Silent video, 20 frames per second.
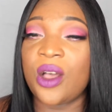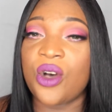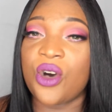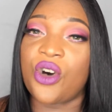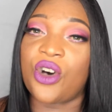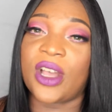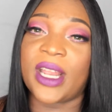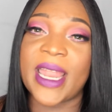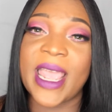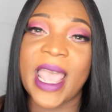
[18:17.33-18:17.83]

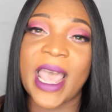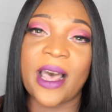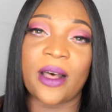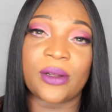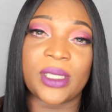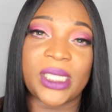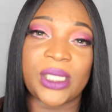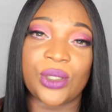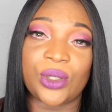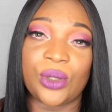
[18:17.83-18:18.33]
on
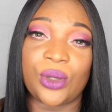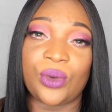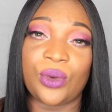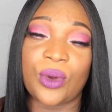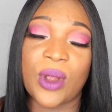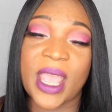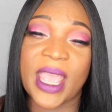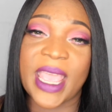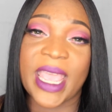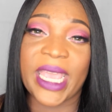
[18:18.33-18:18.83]
how
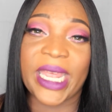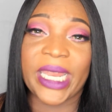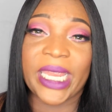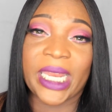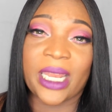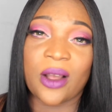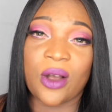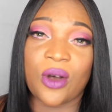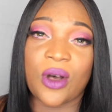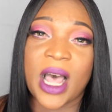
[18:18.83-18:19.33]
to
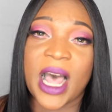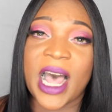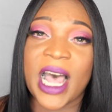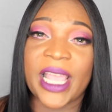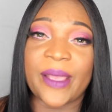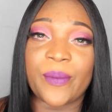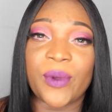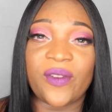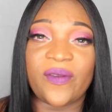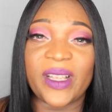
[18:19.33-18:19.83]
edit on
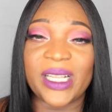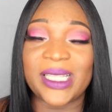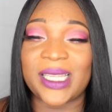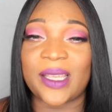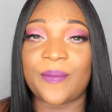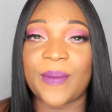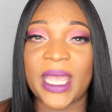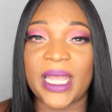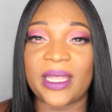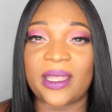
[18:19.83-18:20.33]
iMovie
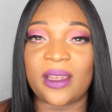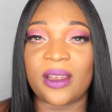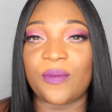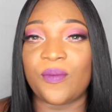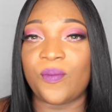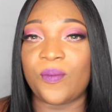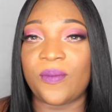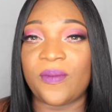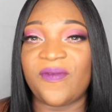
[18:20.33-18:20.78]
to make their